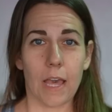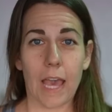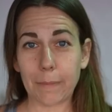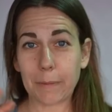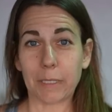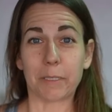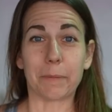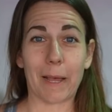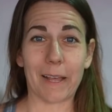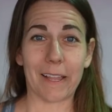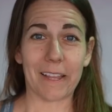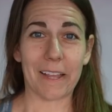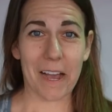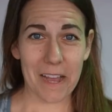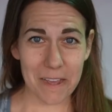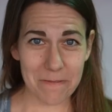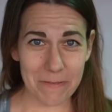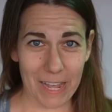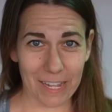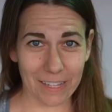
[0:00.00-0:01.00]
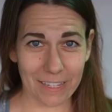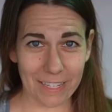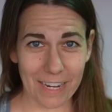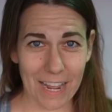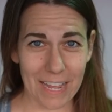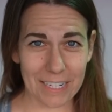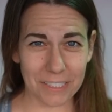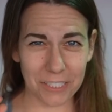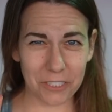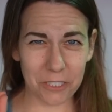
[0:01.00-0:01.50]
Hey, Miss Pally, I'm Allie,
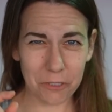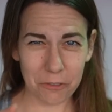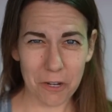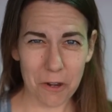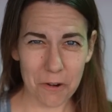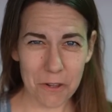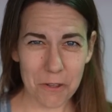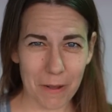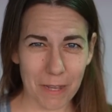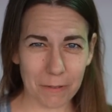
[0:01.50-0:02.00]
and did you know you